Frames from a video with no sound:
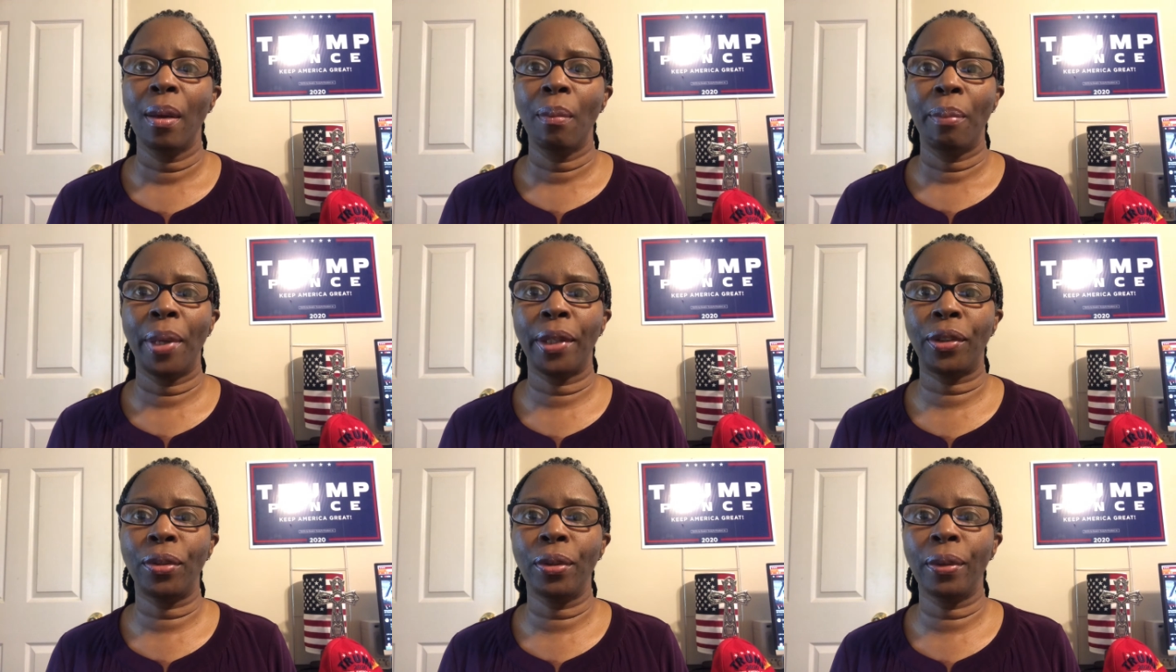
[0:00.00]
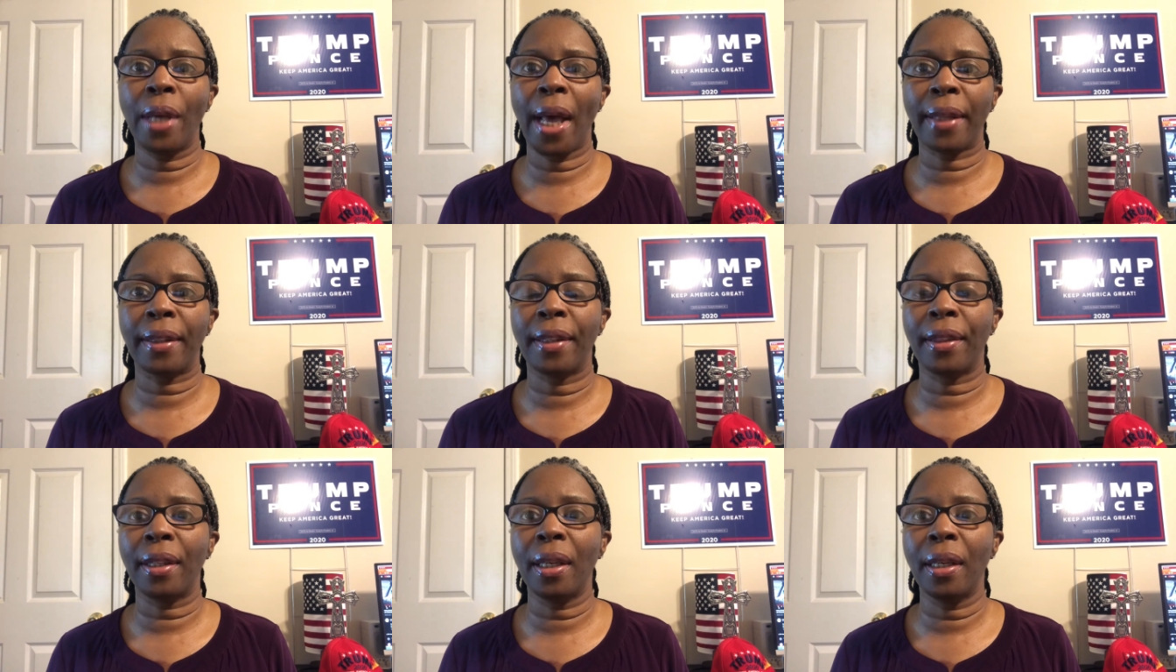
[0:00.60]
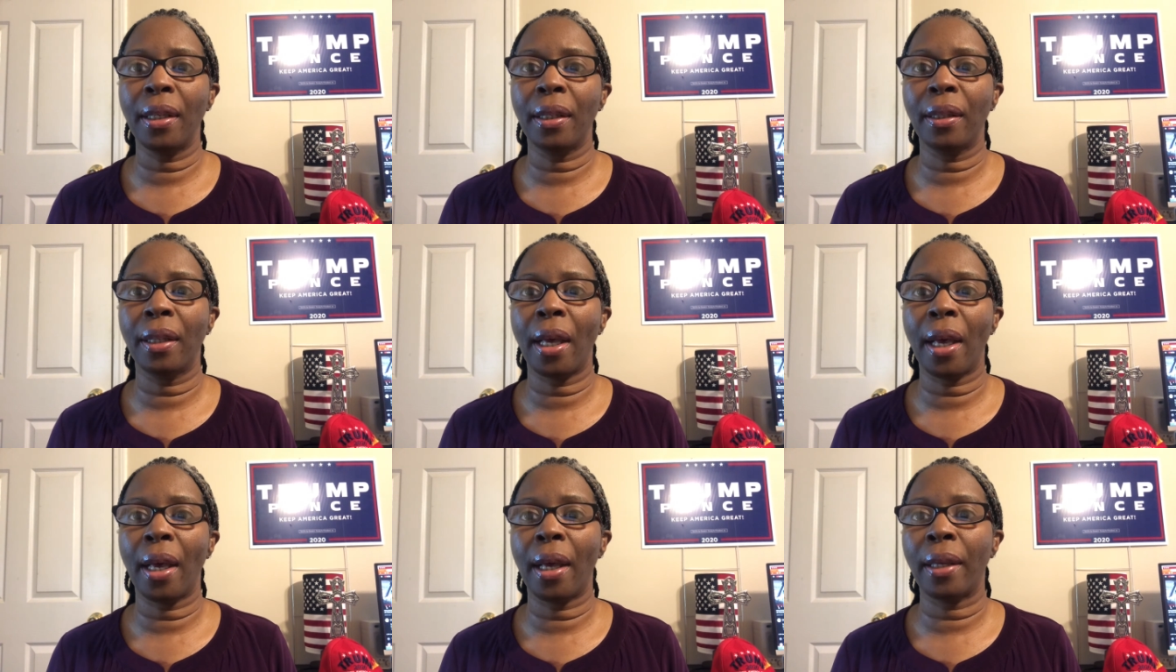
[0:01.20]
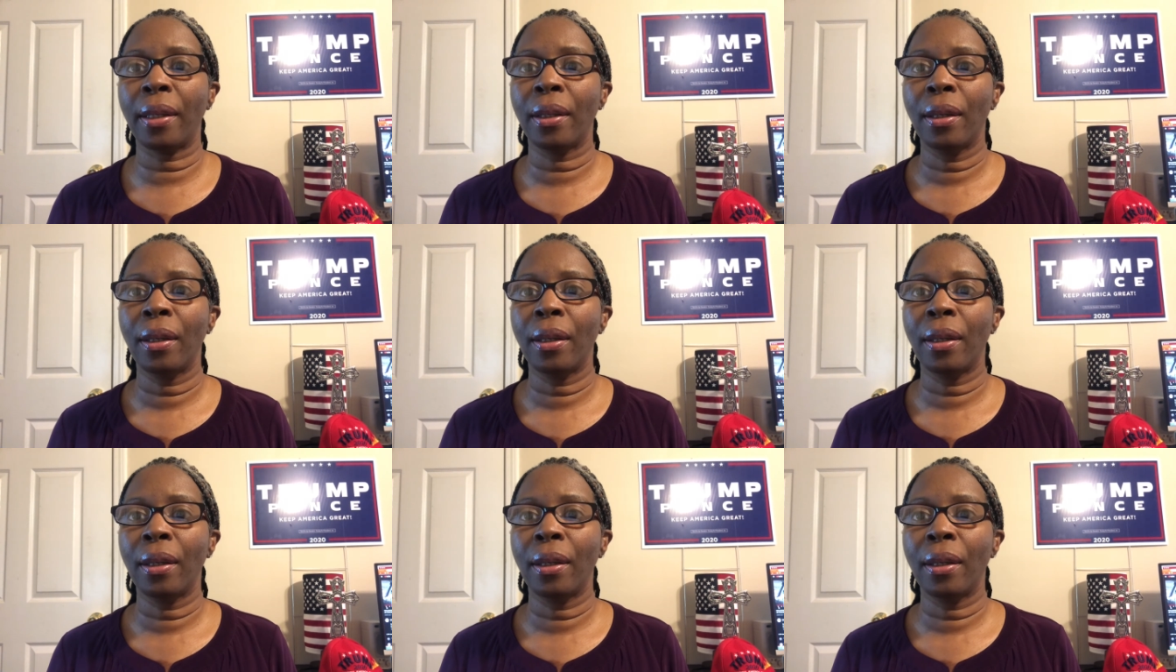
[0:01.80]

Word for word: But you got to think that